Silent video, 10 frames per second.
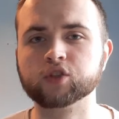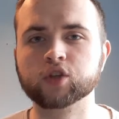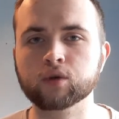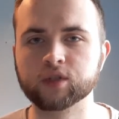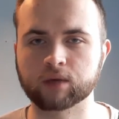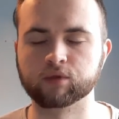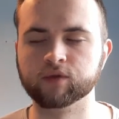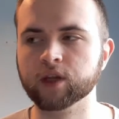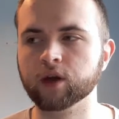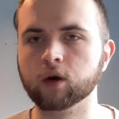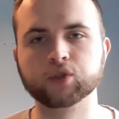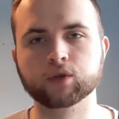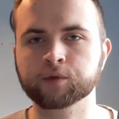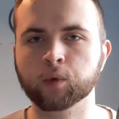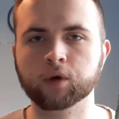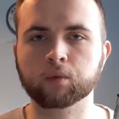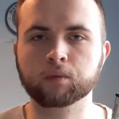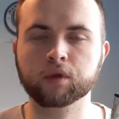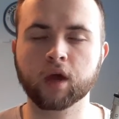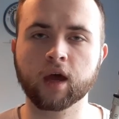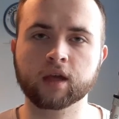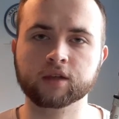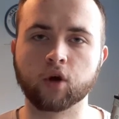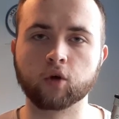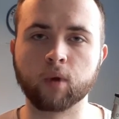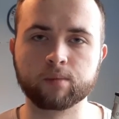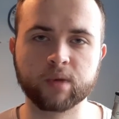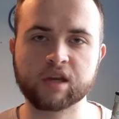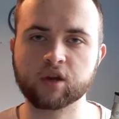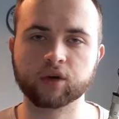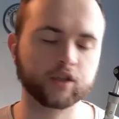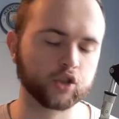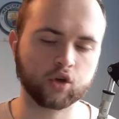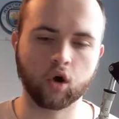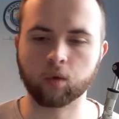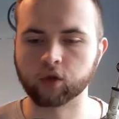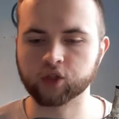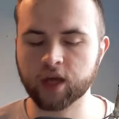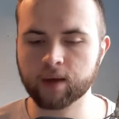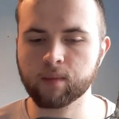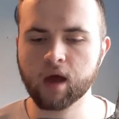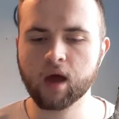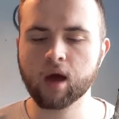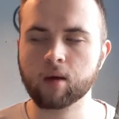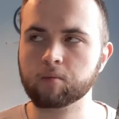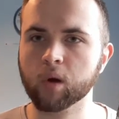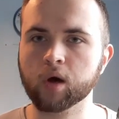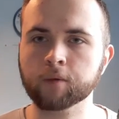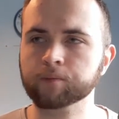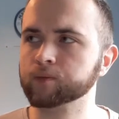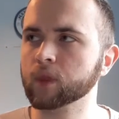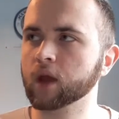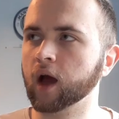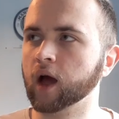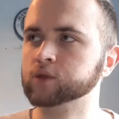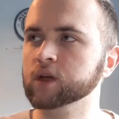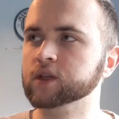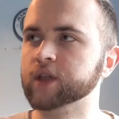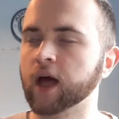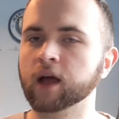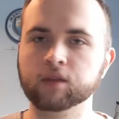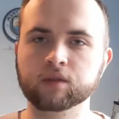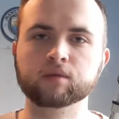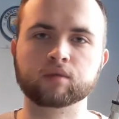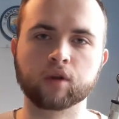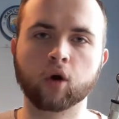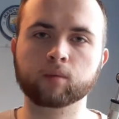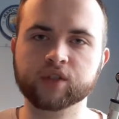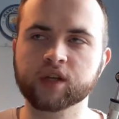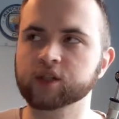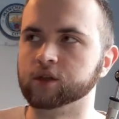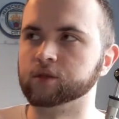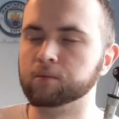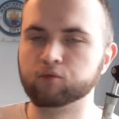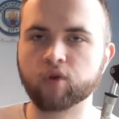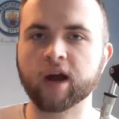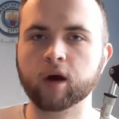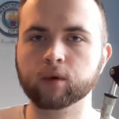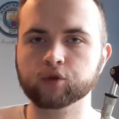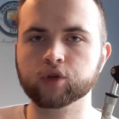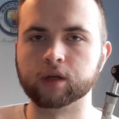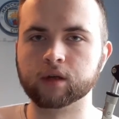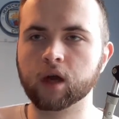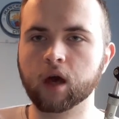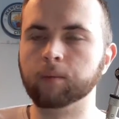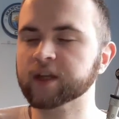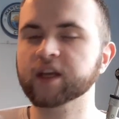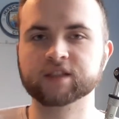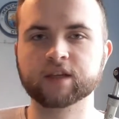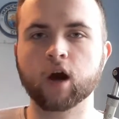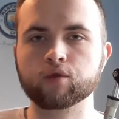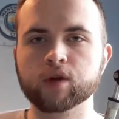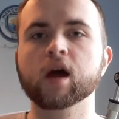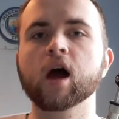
two separate videos. So if you want to know my opinion on it, just go and watch them. But as well as that, the competition, Real Madrid. I mean, yes, they are in